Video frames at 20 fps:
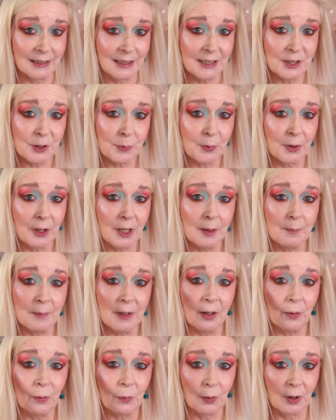Glitter Primer
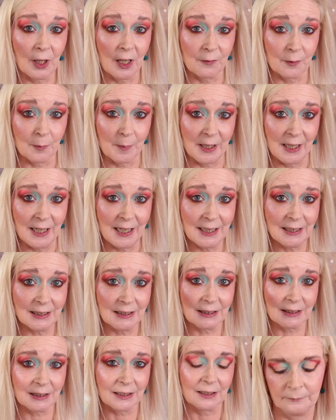all over my
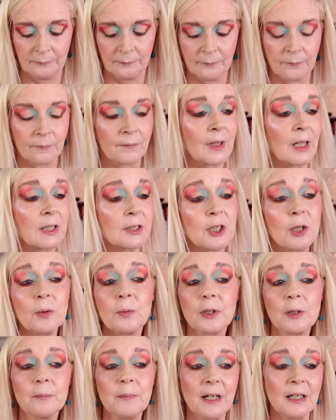lids. I don't
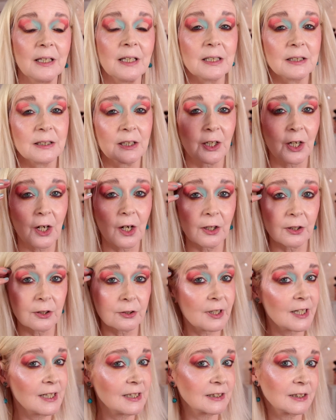want to make this a cut
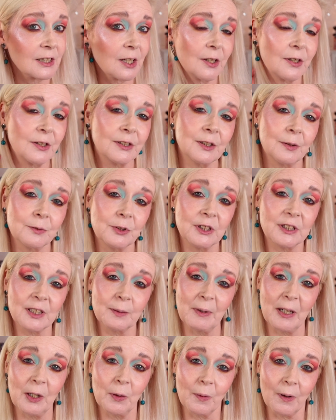crease though, so I'm just
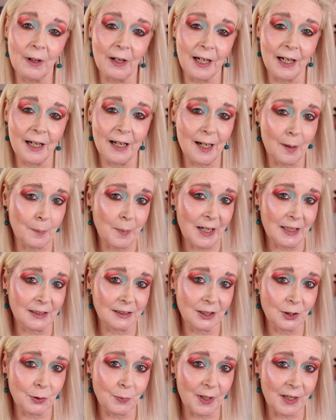going to be quite
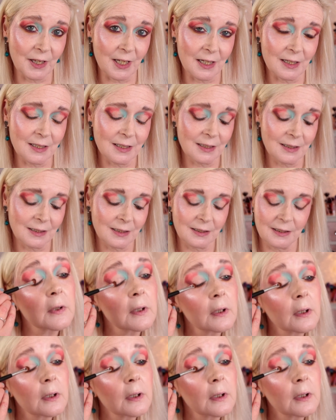haphazard with that.